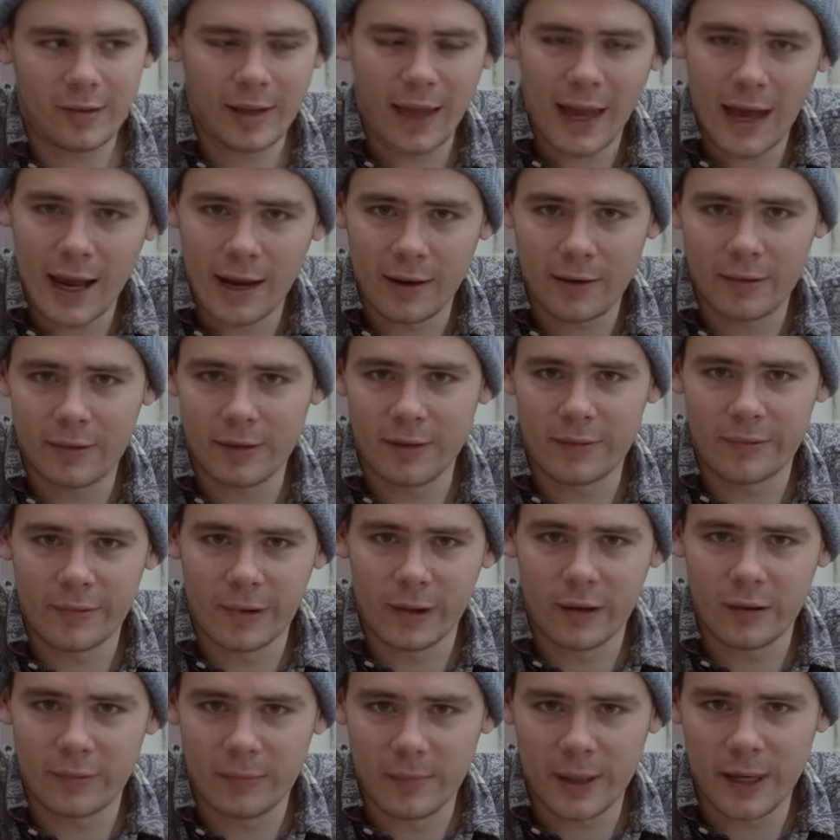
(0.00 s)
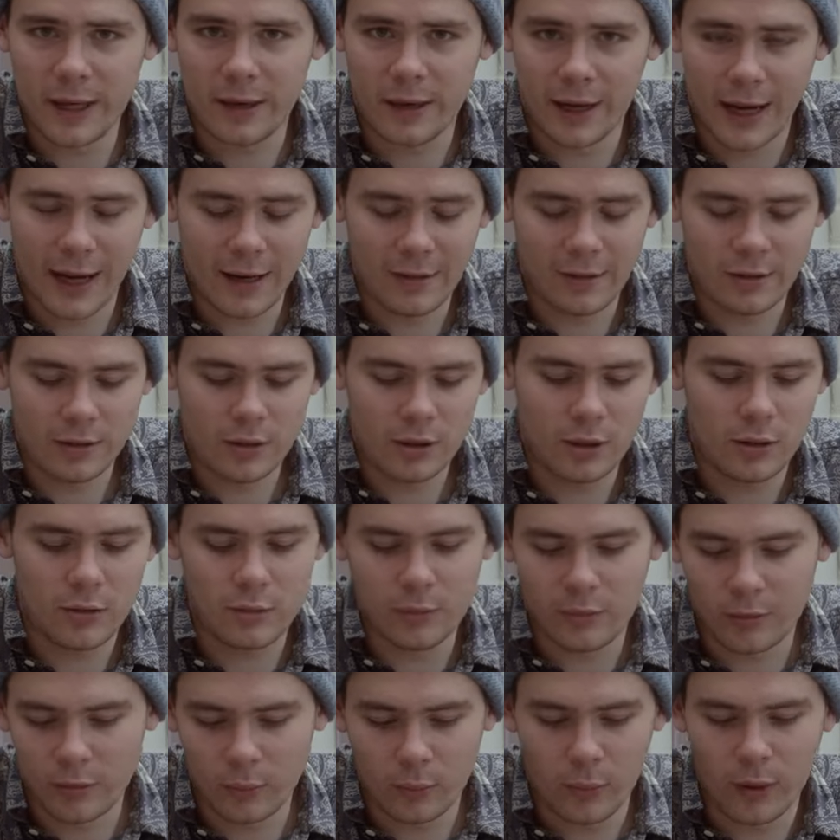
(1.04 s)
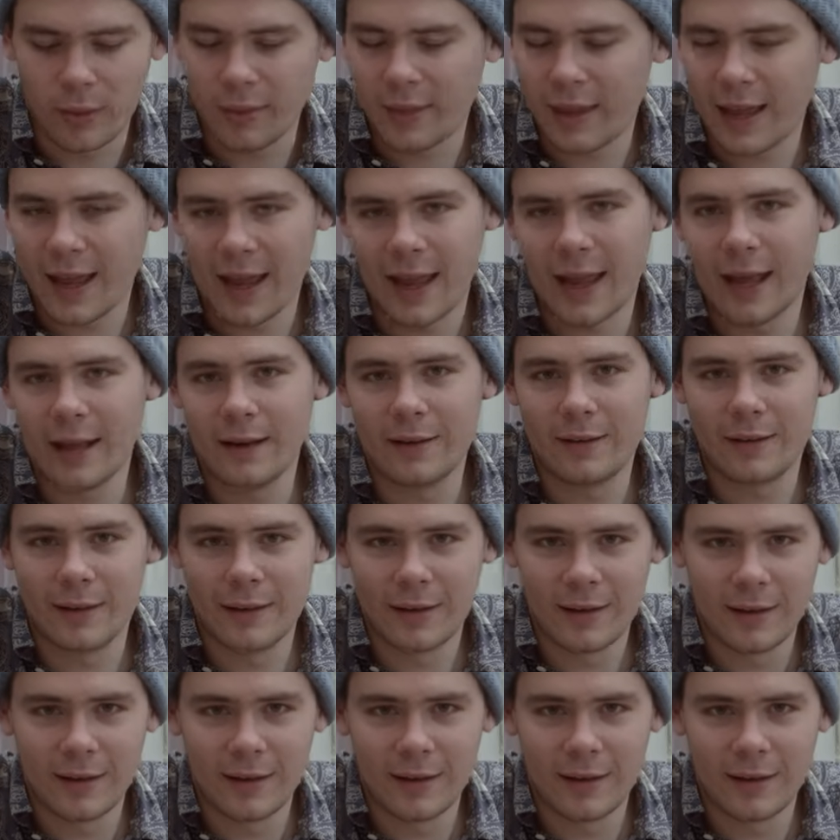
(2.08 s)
cans in front of me and I had to choose the one that had